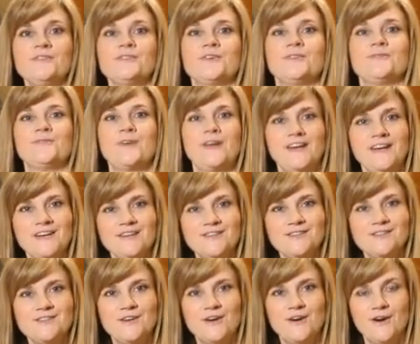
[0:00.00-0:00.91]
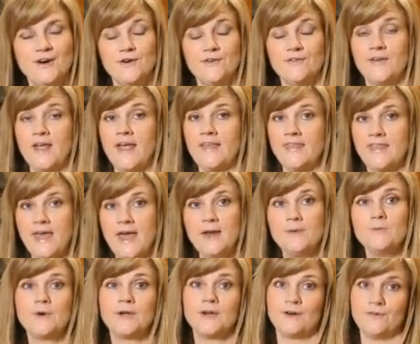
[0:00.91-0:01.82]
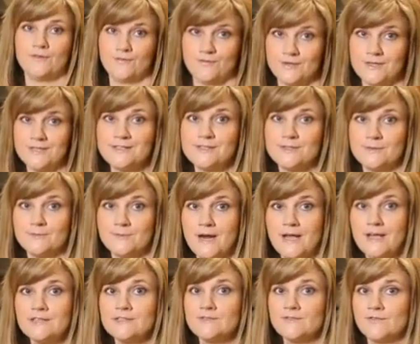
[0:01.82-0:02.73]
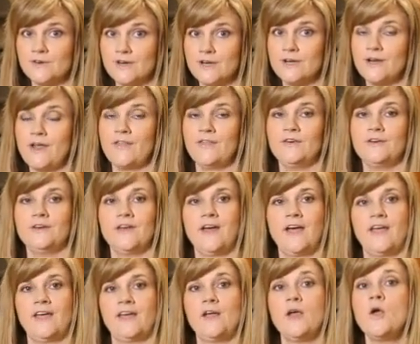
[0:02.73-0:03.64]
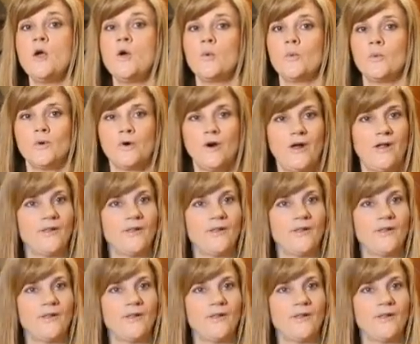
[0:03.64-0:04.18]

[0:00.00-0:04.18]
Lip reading: are ready to serve. And then we're gonna freeze the rest for another night. We're all